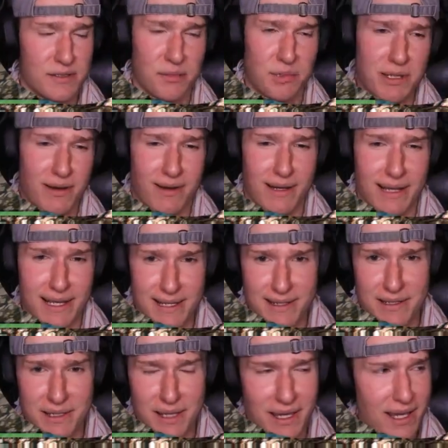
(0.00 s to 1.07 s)
we are
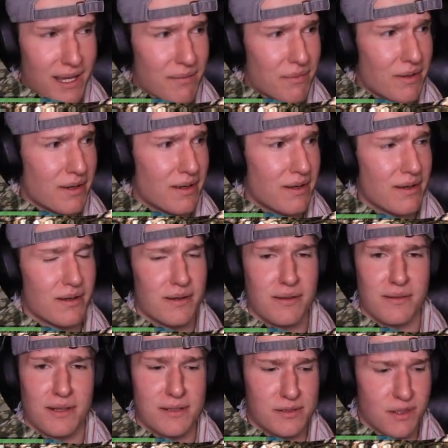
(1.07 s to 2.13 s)
in game.
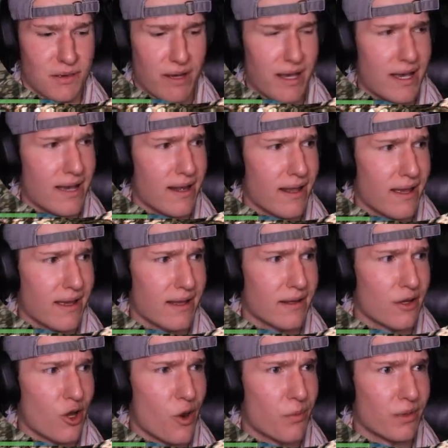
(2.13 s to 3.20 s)
Let's go ahead and
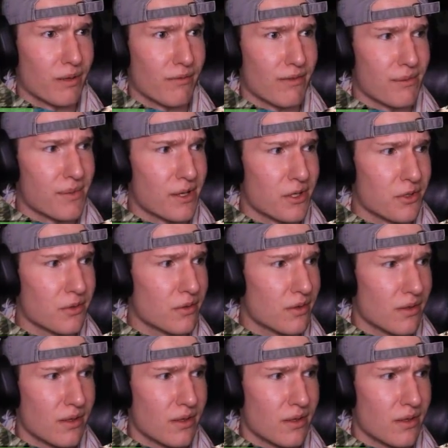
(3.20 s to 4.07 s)
open up vMenu.